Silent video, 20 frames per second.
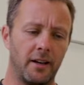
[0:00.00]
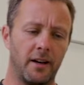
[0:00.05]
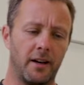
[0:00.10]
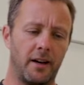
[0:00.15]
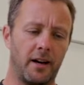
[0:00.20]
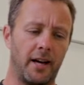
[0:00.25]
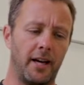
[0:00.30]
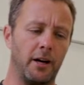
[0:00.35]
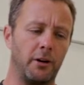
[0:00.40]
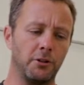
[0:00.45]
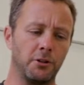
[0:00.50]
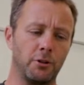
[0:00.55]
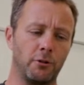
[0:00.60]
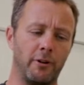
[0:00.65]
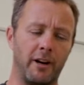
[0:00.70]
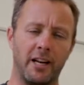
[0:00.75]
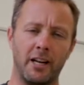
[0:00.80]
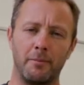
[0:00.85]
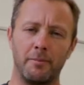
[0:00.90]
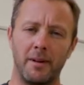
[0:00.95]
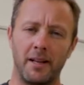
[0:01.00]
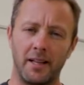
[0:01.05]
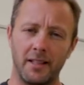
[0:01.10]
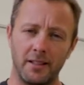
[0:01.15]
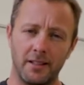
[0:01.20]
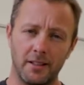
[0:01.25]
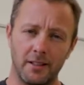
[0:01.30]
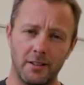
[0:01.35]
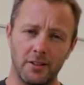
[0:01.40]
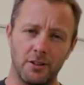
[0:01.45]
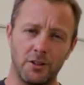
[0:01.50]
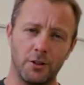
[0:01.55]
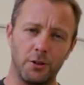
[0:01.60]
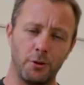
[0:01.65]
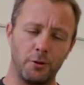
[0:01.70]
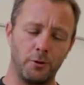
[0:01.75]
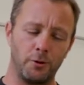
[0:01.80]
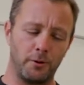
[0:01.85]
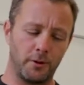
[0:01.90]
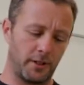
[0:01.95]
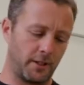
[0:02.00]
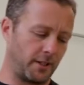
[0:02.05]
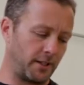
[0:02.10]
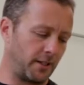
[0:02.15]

I also recommend to